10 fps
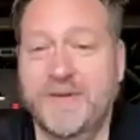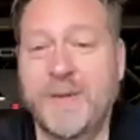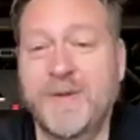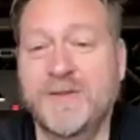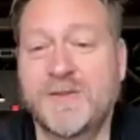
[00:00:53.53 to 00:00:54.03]

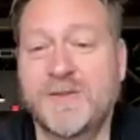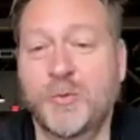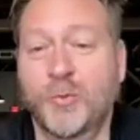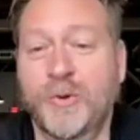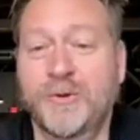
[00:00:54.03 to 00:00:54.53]
That means
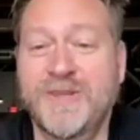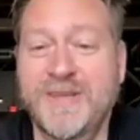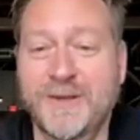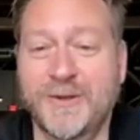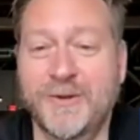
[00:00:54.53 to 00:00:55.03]
the real
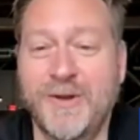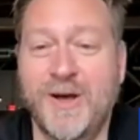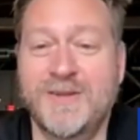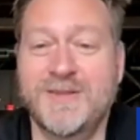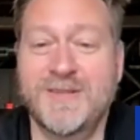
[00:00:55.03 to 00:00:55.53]
yield
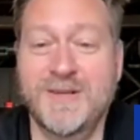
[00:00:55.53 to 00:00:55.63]
on